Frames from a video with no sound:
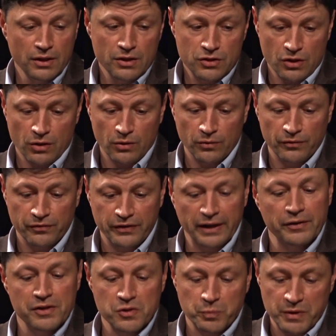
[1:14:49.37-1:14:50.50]
So
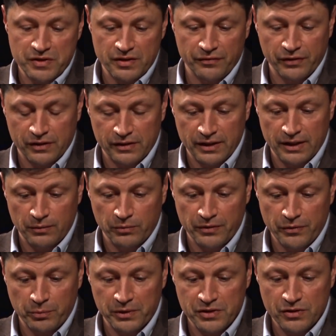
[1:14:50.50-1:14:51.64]
very specifically
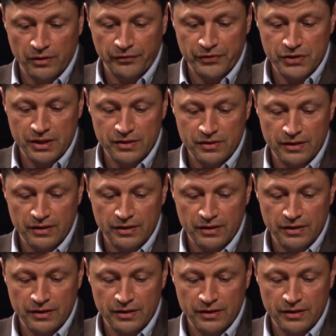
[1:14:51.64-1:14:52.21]
with resurfacings,